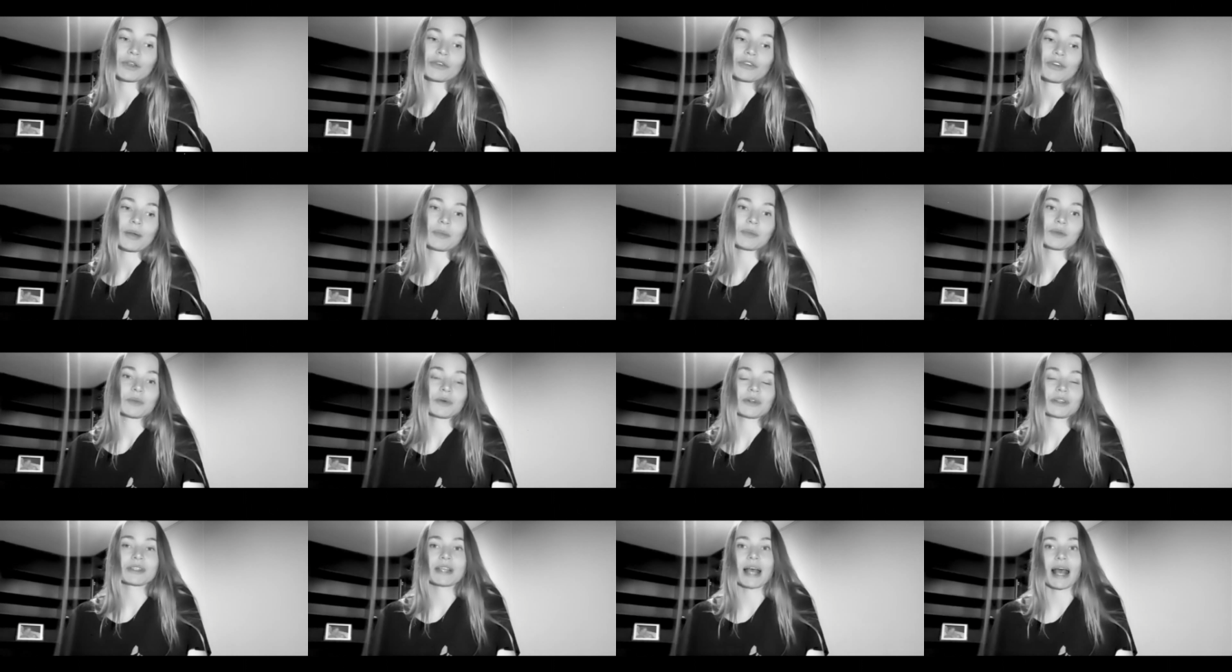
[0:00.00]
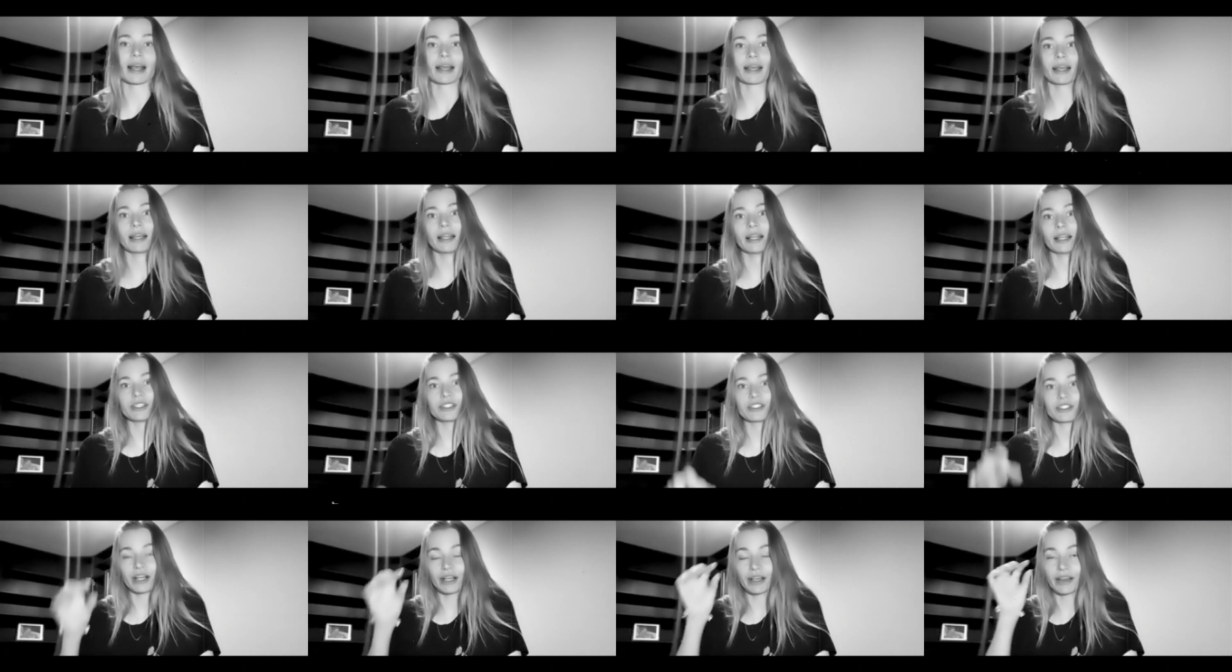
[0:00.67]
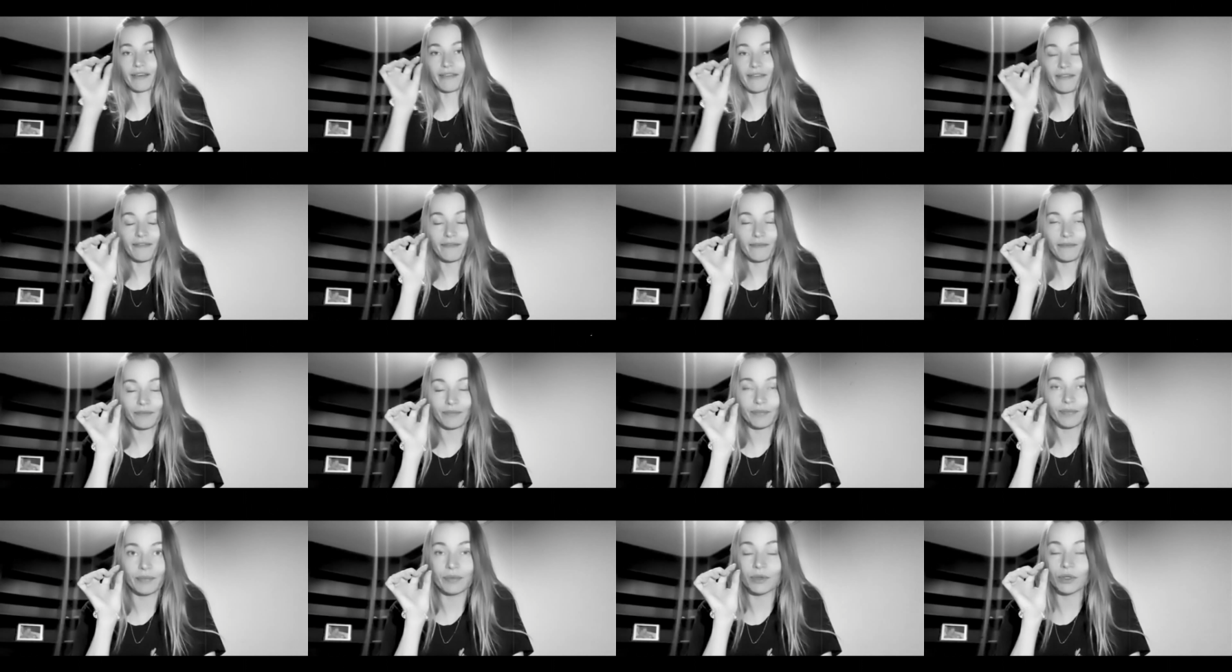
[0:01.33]
frames per second. It's
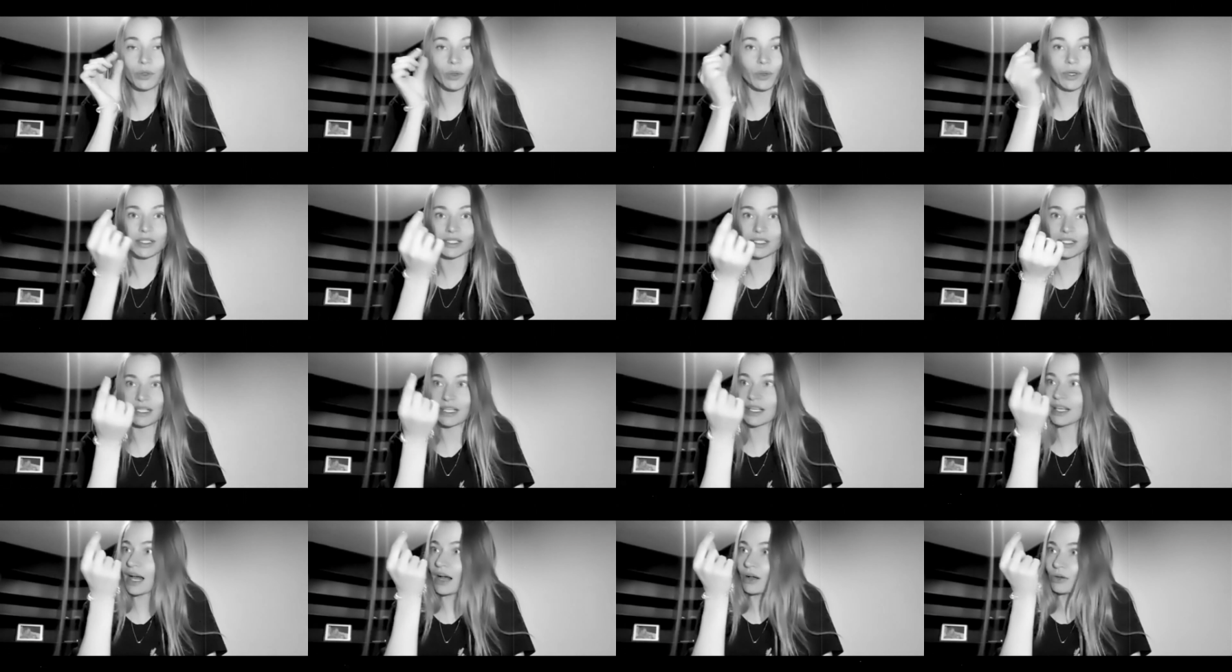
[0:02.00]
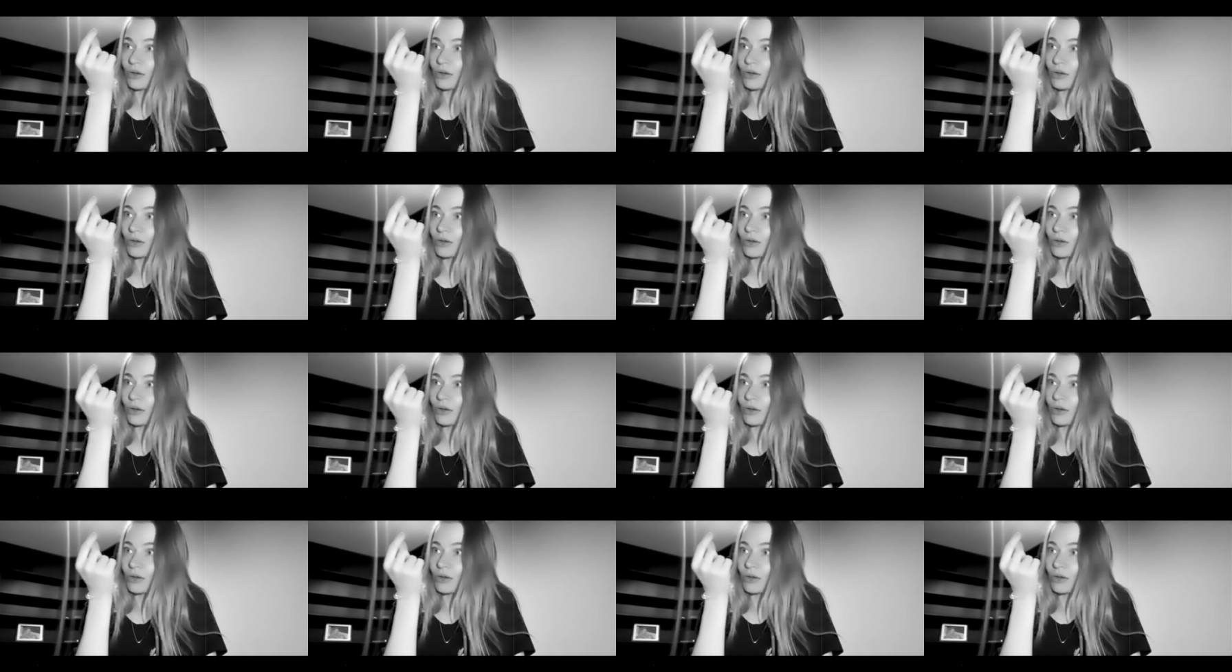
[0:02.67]
you can see how